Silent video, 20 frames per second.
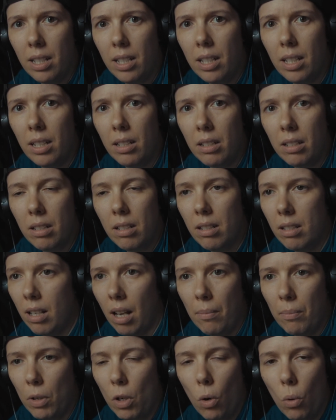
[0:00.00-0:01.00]
in
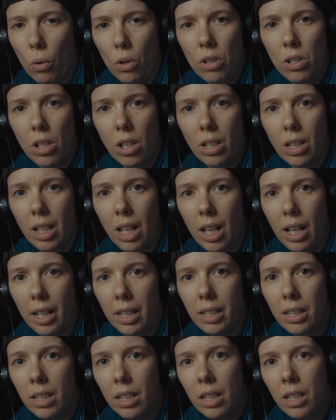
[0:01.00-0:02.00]
some course
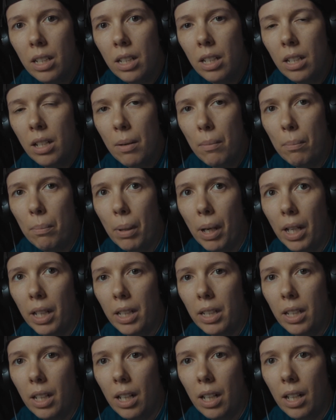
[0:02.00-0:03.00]
online, but
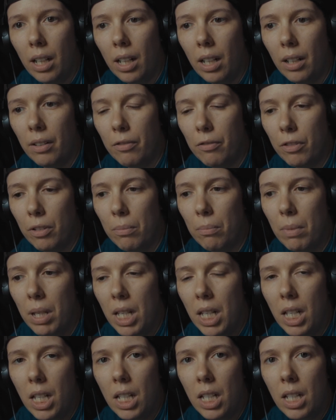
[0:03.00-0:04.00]
for
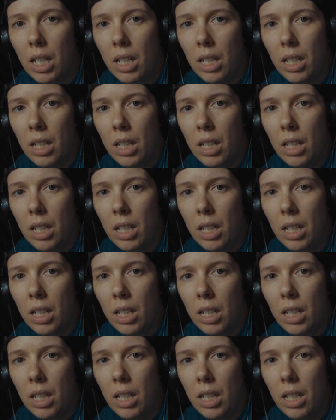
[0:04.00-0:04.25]
me,